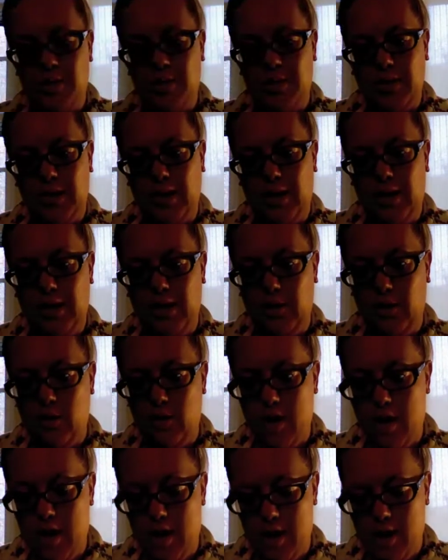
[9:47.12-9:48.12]
really cute.
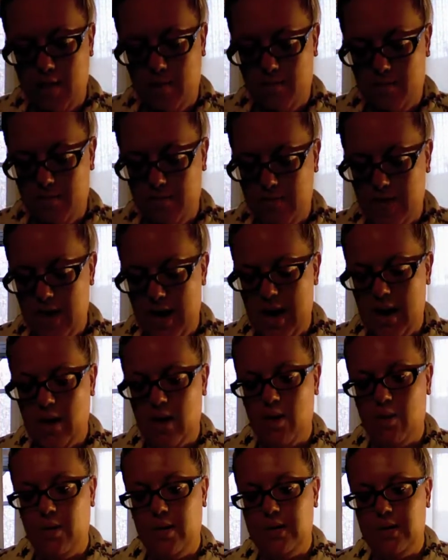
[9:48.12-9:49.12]
The
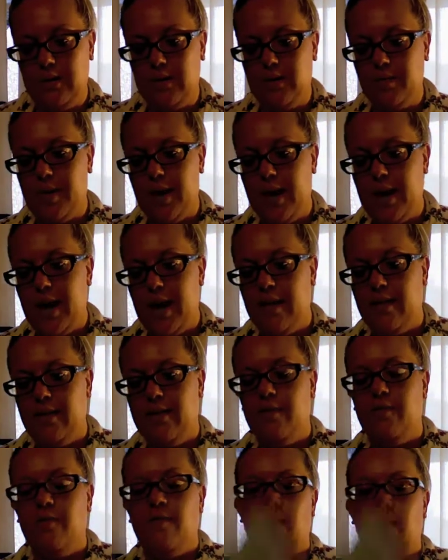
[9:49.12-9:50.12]
Heroines by
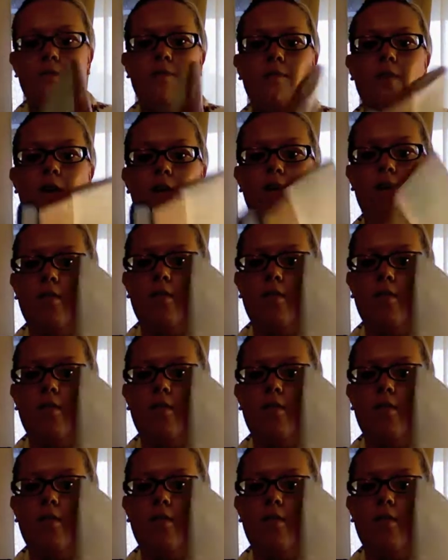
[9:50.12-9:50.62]
Ellen Favorite.